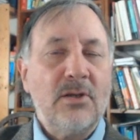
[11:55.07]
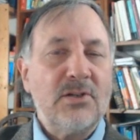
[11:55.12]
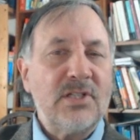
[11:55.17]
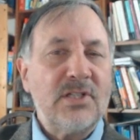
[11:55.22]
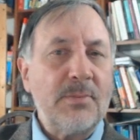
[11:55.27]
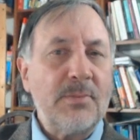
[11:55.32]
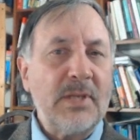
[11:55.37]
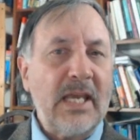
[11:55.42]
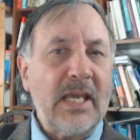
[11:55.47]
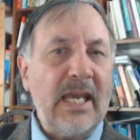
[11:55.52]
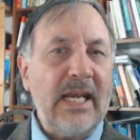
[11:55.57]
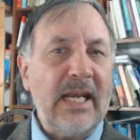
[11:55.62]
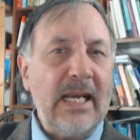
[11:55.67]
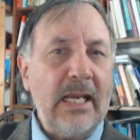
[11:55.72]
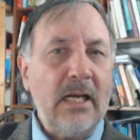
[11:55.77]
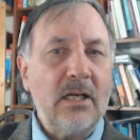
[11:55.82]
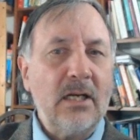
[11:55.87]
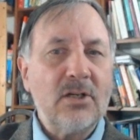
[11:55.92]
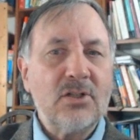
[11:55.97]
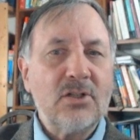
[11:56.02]
There's something
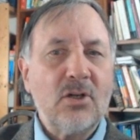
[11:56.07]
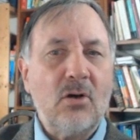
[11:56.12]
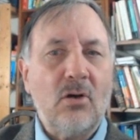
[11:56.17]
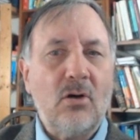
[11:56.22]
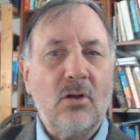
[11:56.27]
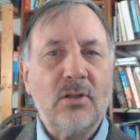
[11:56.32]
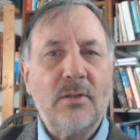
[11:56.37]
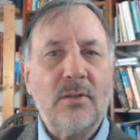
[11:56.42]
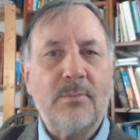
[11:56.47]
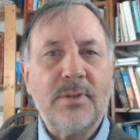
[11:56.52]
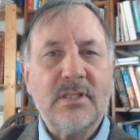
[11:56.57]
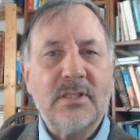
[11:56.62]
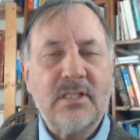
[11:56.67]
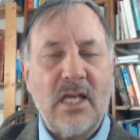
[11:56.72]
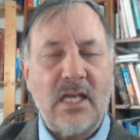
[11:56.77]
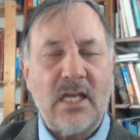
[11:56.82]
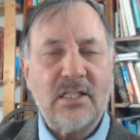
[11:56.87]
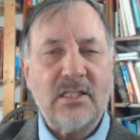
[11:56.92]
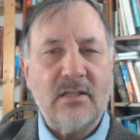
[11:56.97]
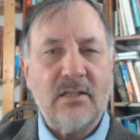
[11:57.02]
in English called the
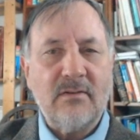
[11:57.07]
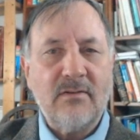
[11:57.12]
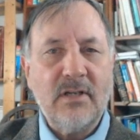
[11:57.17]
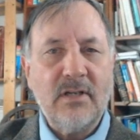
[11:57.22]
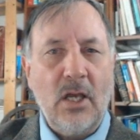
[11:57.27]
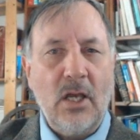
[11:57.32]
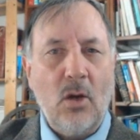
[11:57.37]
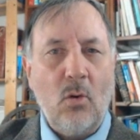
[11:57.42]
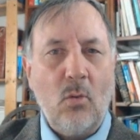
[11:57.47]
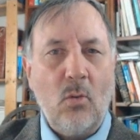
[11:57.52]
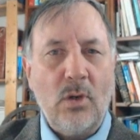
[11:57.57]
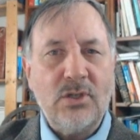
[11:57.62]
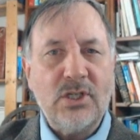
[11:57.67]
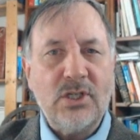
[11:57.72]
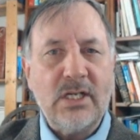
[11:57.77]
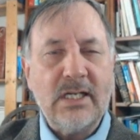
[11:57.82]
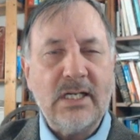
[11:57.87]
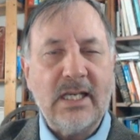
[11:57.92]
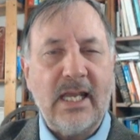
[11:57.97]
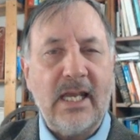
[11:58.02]
possessive,
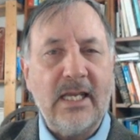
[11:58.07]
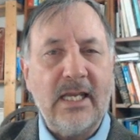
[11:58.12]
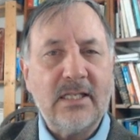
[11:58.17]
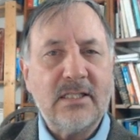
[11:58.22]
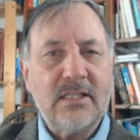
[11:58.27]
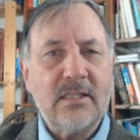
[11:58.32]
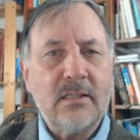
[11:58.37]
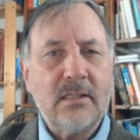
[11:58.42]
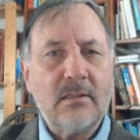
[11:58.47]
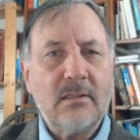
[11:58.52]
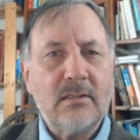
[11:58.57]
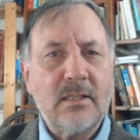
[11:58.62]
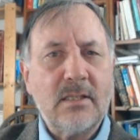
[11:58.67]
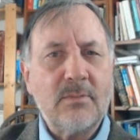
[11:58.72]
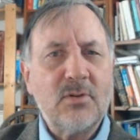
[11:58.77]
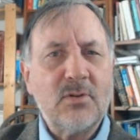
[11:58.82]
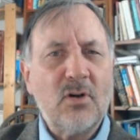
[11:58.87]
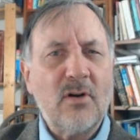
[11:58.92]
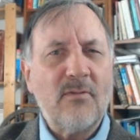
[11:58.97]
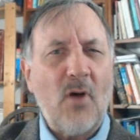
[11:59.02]
which indicates
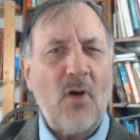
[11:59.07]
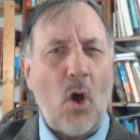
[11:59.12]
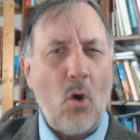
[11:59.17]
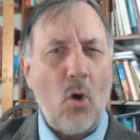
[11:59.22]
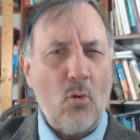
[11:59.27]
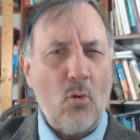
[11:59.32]
some sort of